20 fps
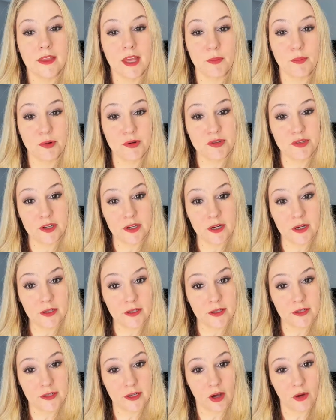They proceeded
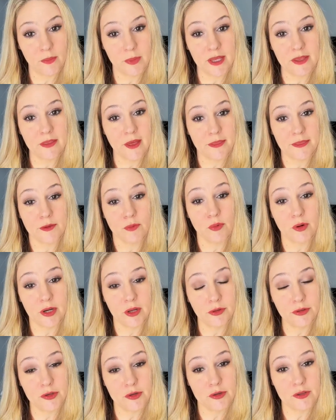to tell me that the
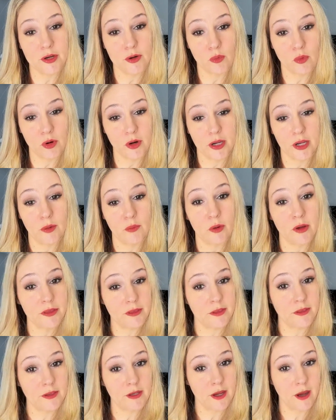realtor they're working with
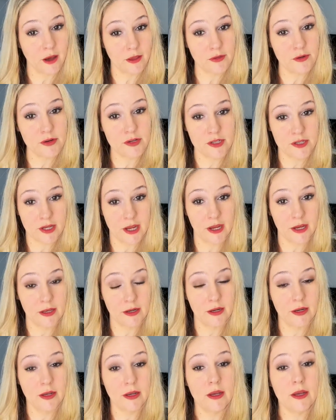in the other
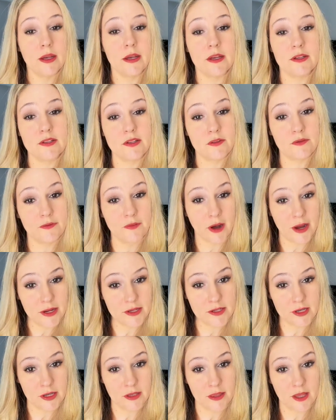state is
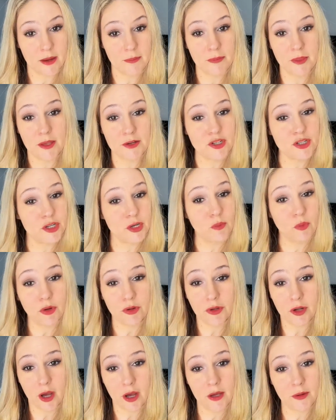advising them that she will
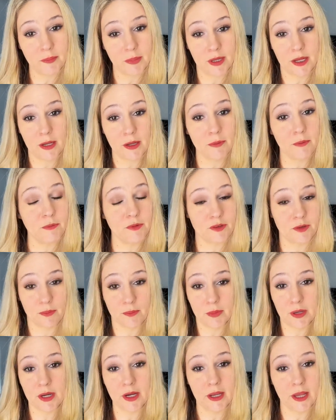not be
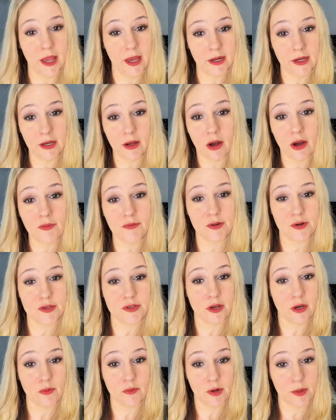submitting any offers
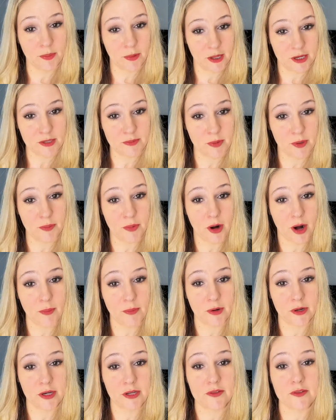on replacement
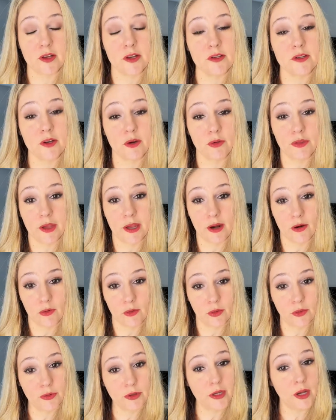properties until they are
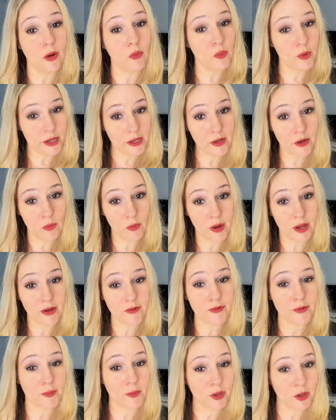only a week away
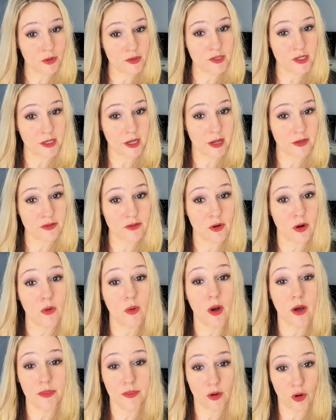from closing escrow
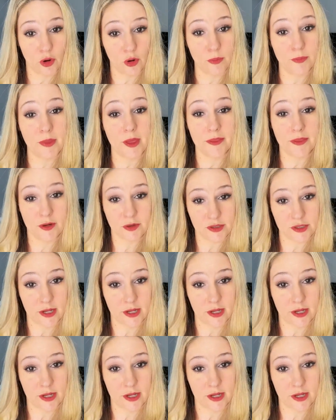on the home that they're